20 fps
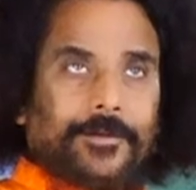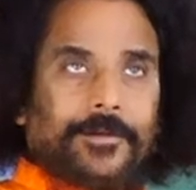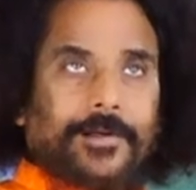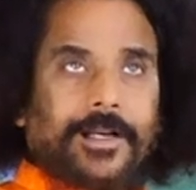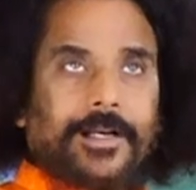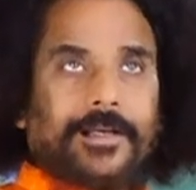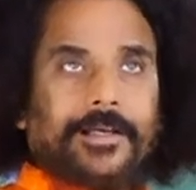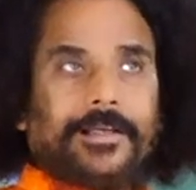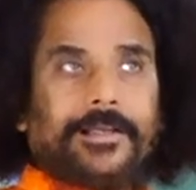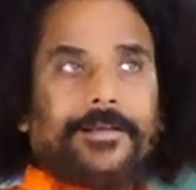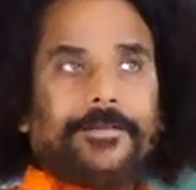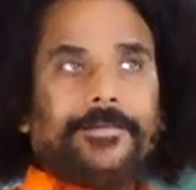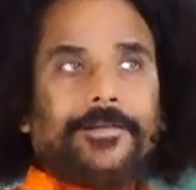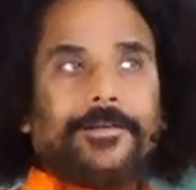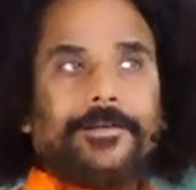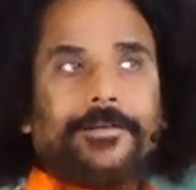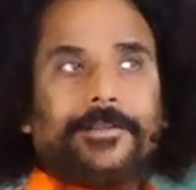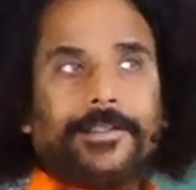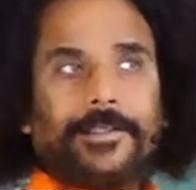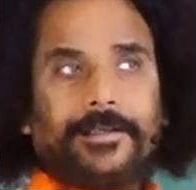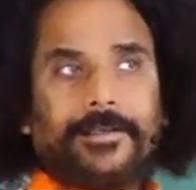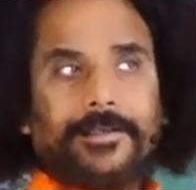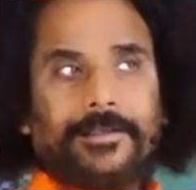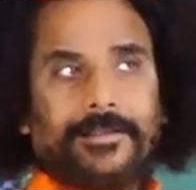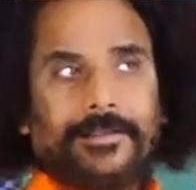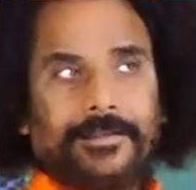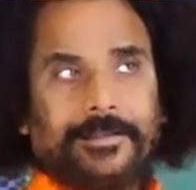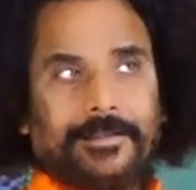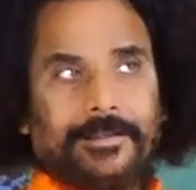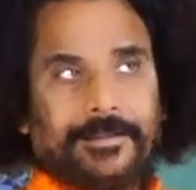not leave your
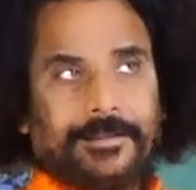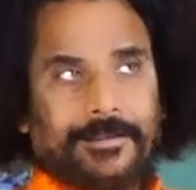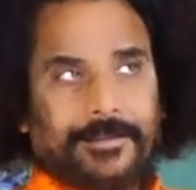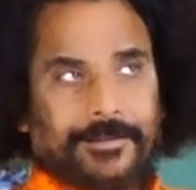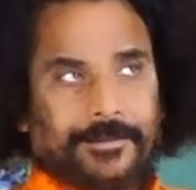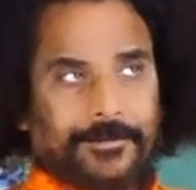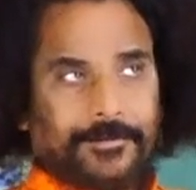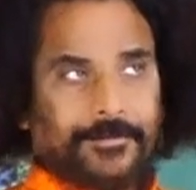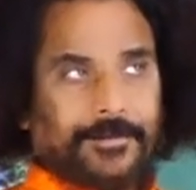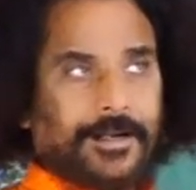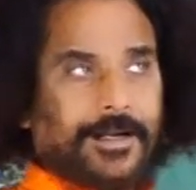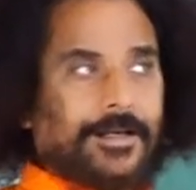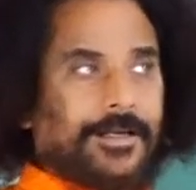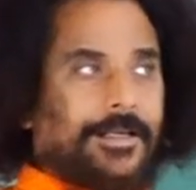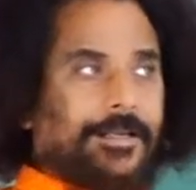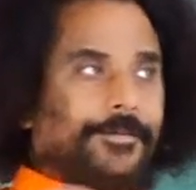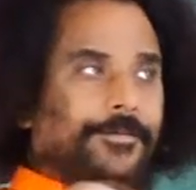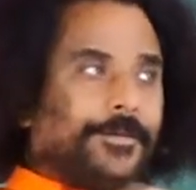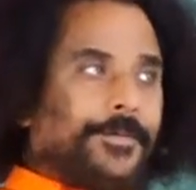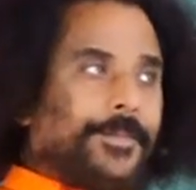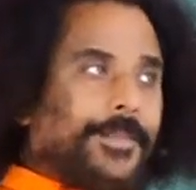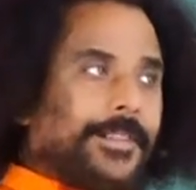children, do not leave your